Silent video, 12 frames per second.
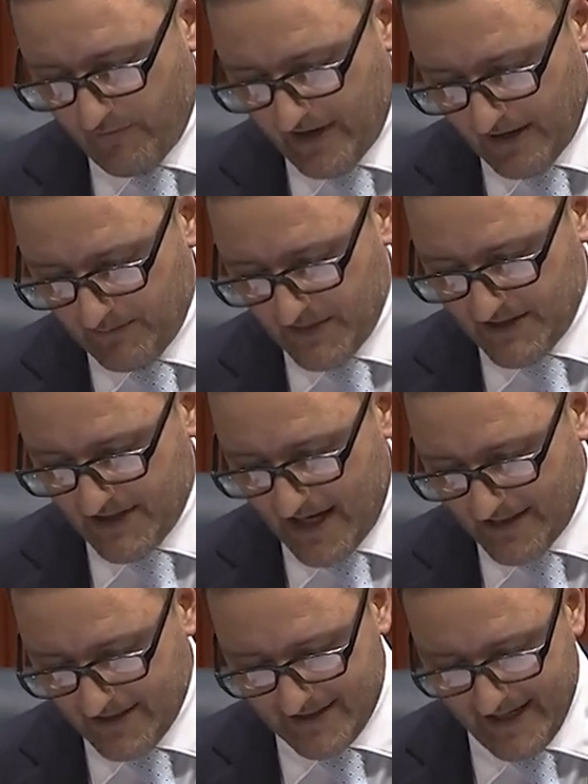of governments
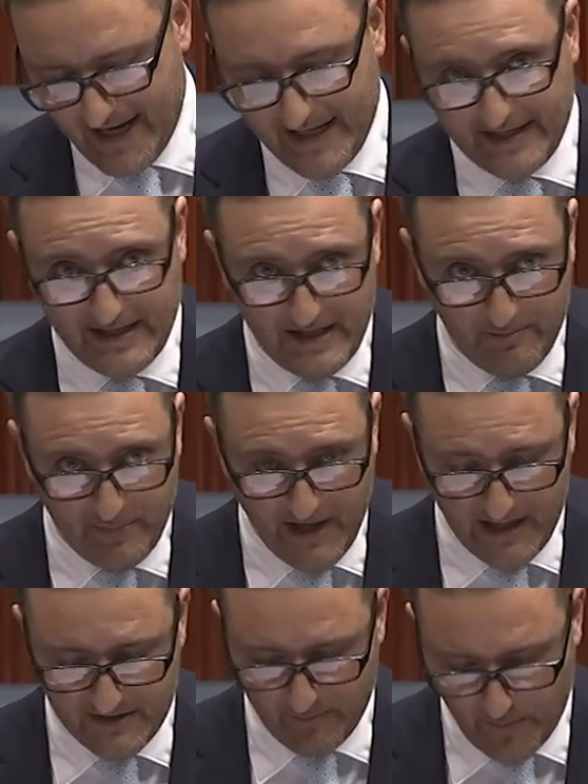understanding the
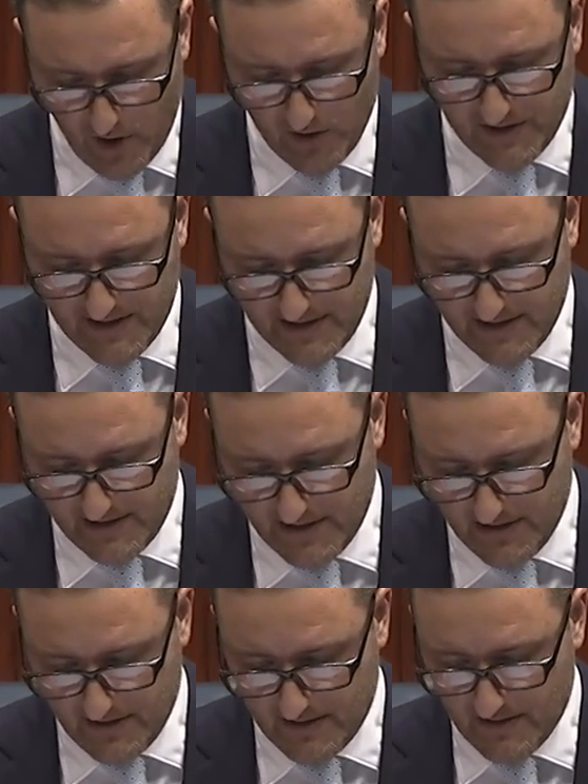impacts of policy
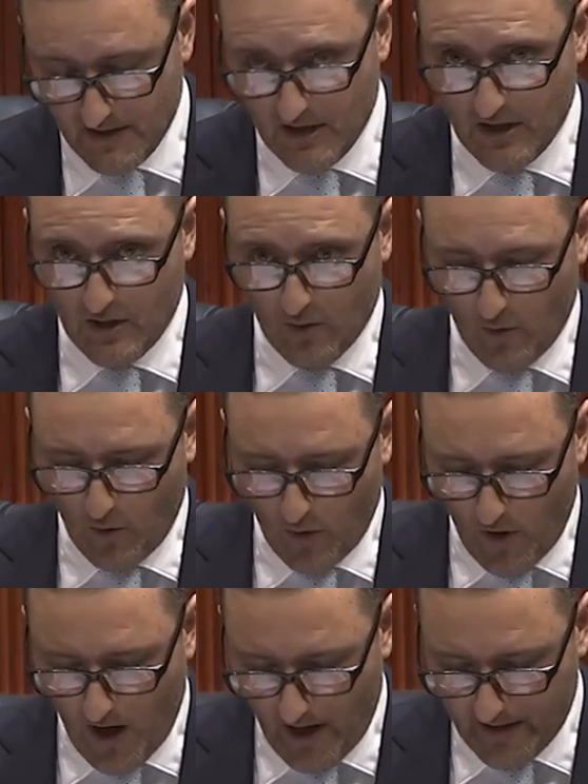decisions,
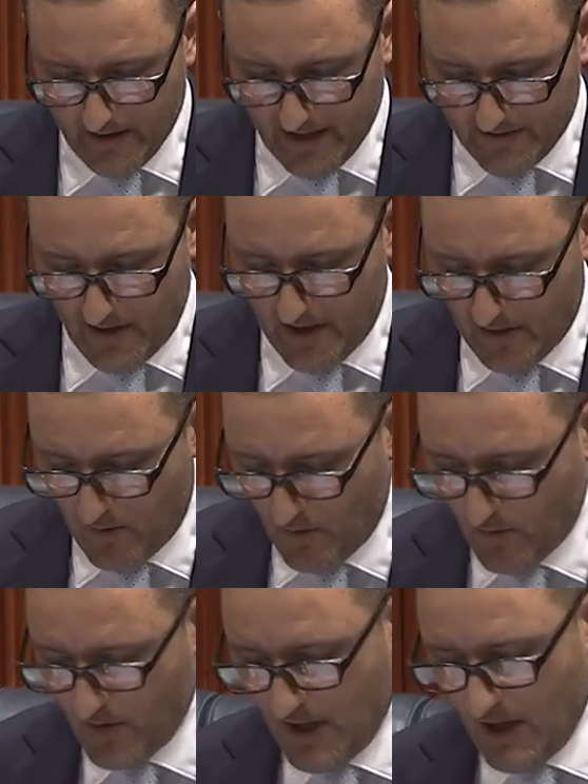or as I
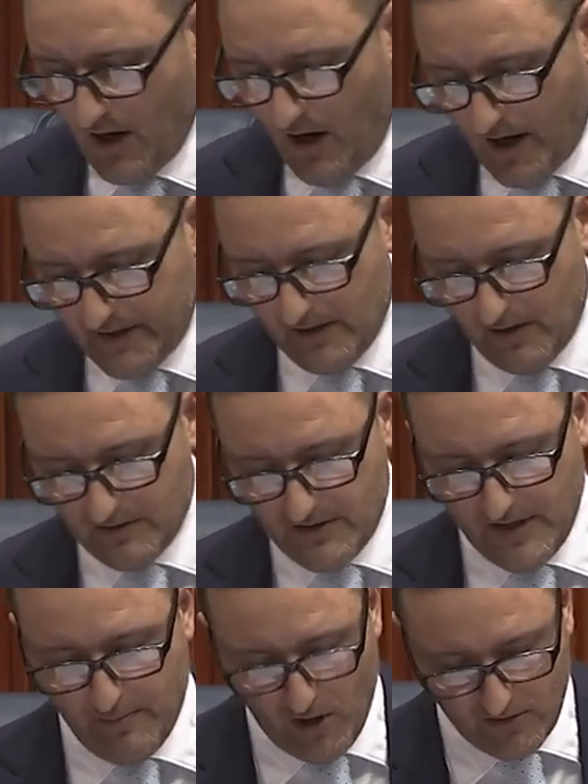call,
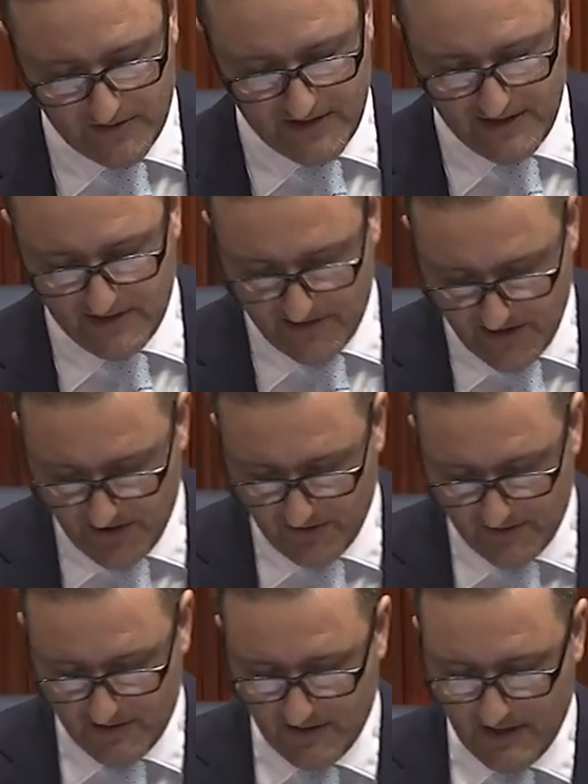ideology policy
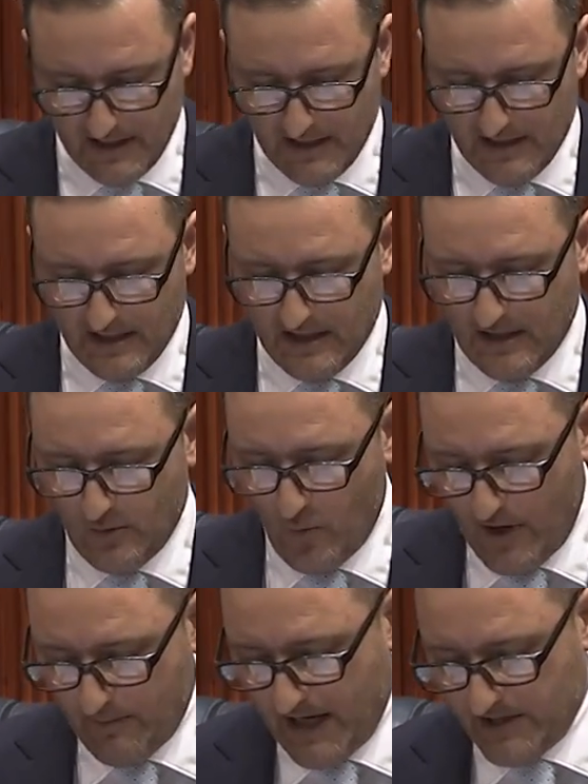decisions.
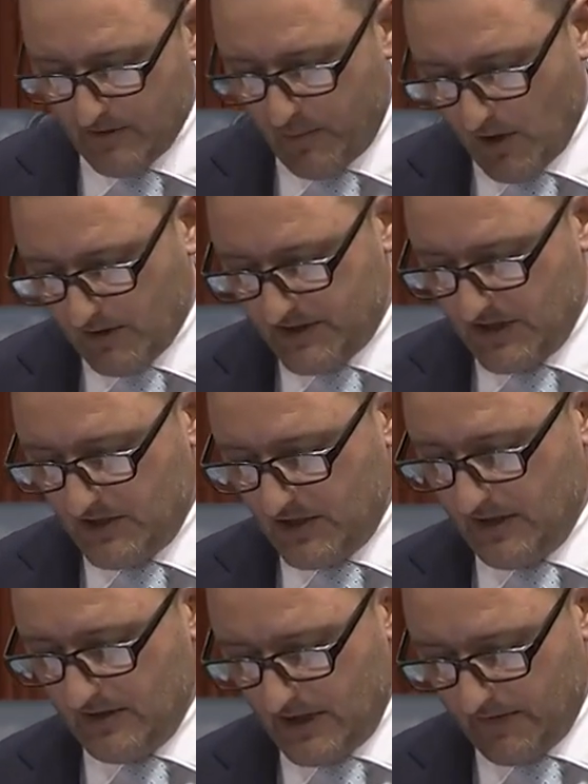One major policy
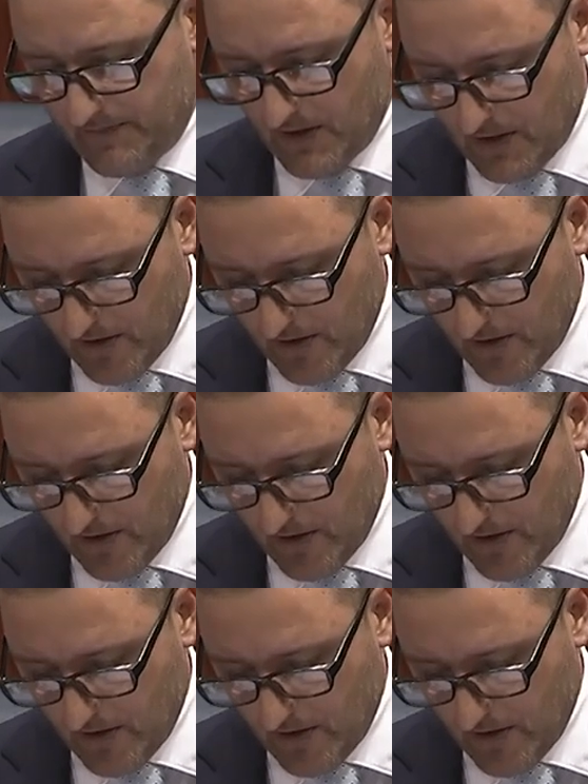shift